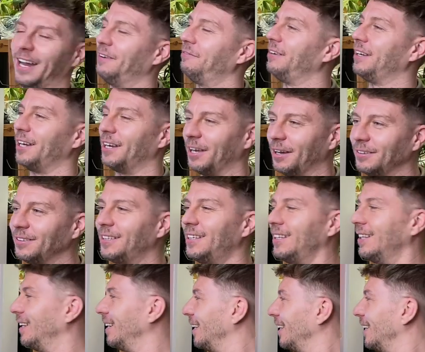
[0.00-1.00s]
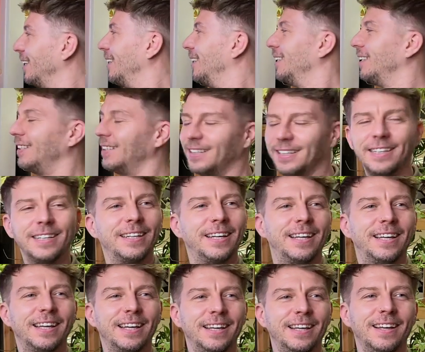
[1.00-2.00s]
and now it's fine.
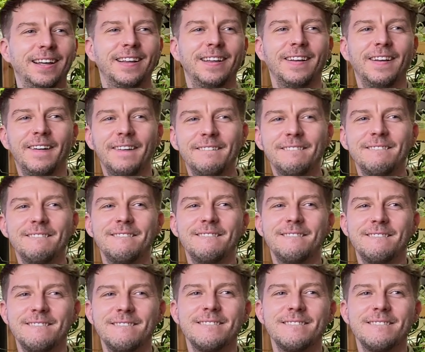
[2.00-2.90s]
we all survived